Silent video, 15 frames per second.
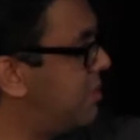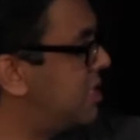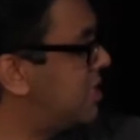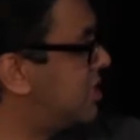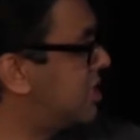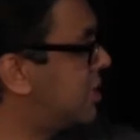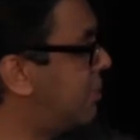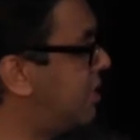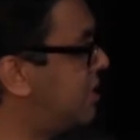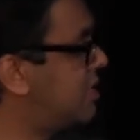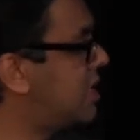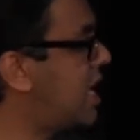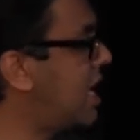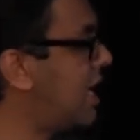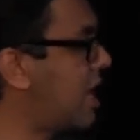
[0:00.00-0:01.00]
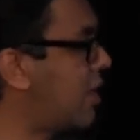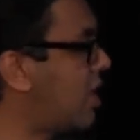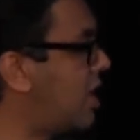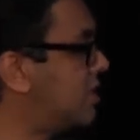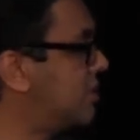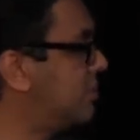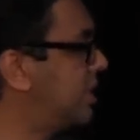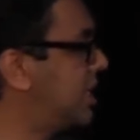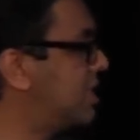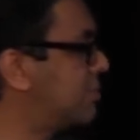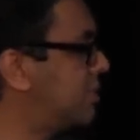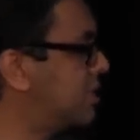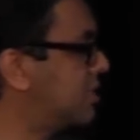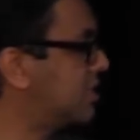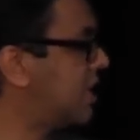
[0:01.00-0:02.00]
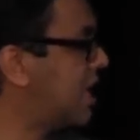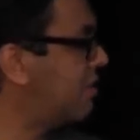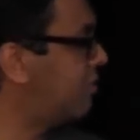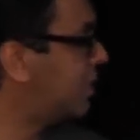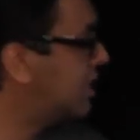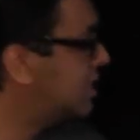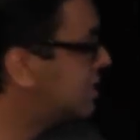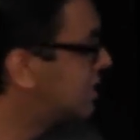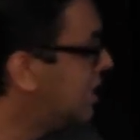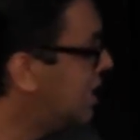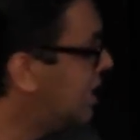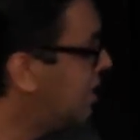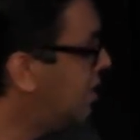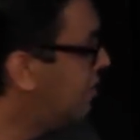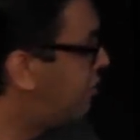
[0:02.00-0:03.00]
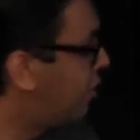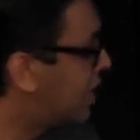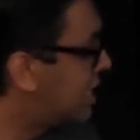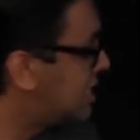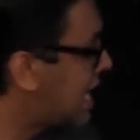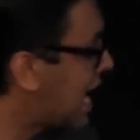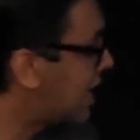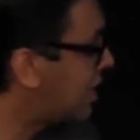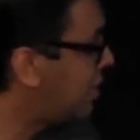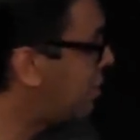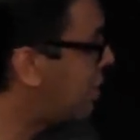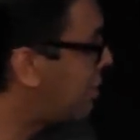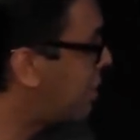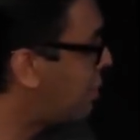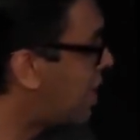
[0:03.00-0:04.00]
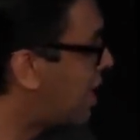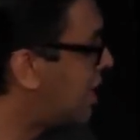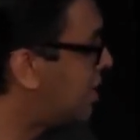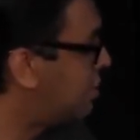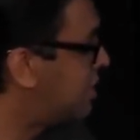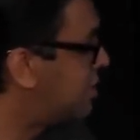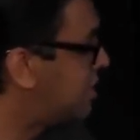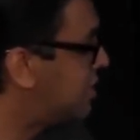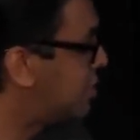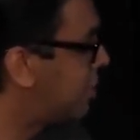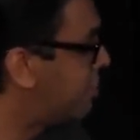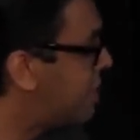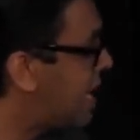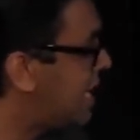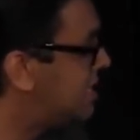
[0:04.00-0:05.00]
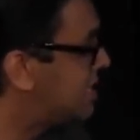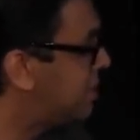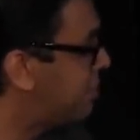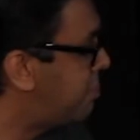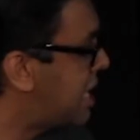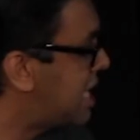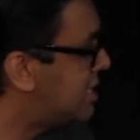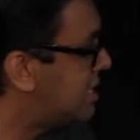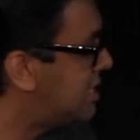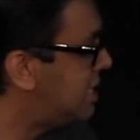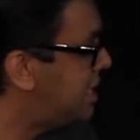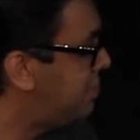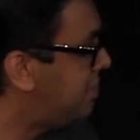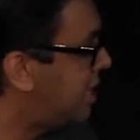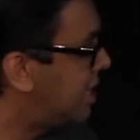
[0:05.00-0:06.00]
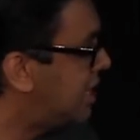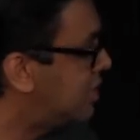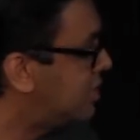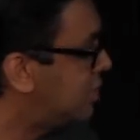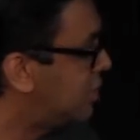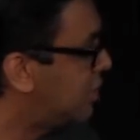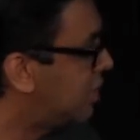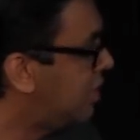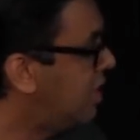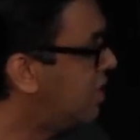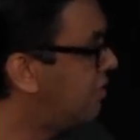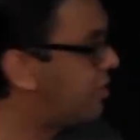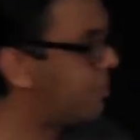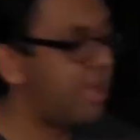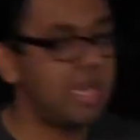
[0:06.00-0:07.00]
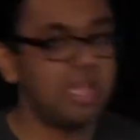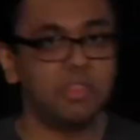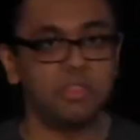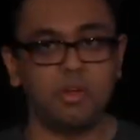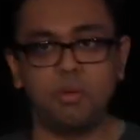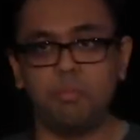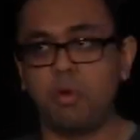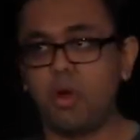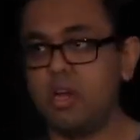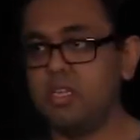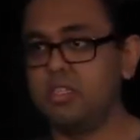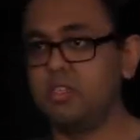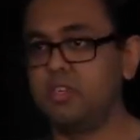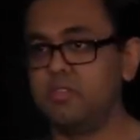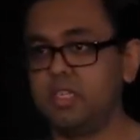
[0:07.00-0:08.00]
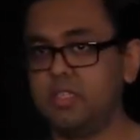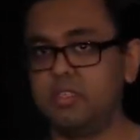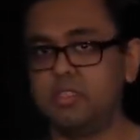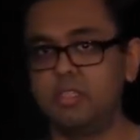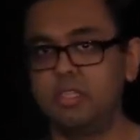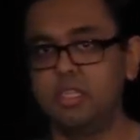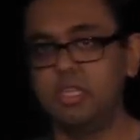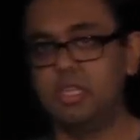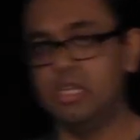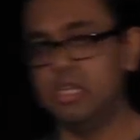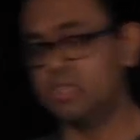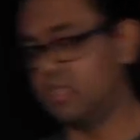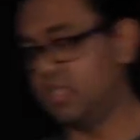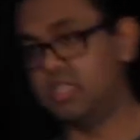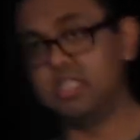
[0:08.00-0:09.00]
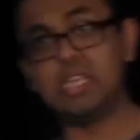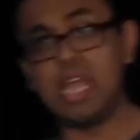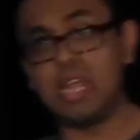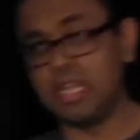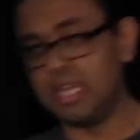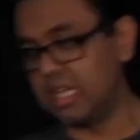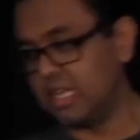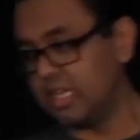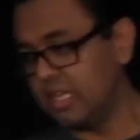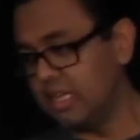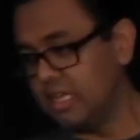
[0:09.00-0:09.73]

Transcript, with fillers: is just someone saying how awesome the Kissmetrics Live was for exactly what we wanted, which was remains the best debugging tool from any third-party service. So this is nailing it.